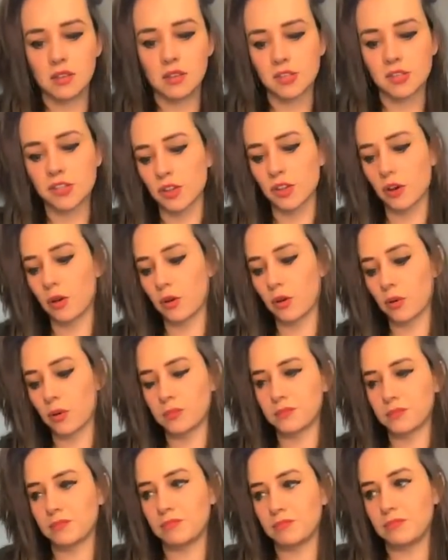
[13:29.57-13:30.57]
So
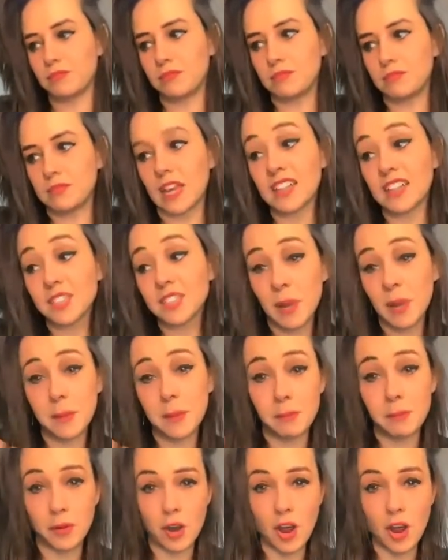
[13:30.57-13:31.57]
that's my
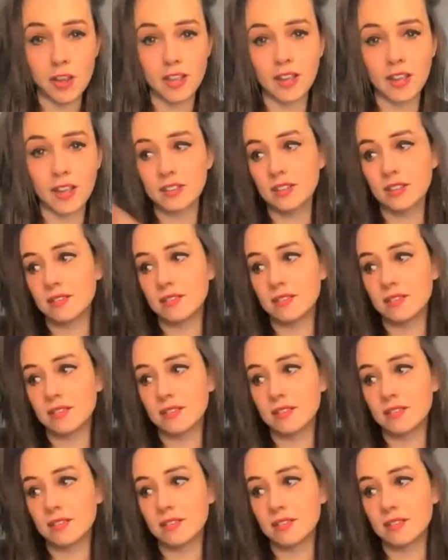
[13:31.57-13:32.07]
project.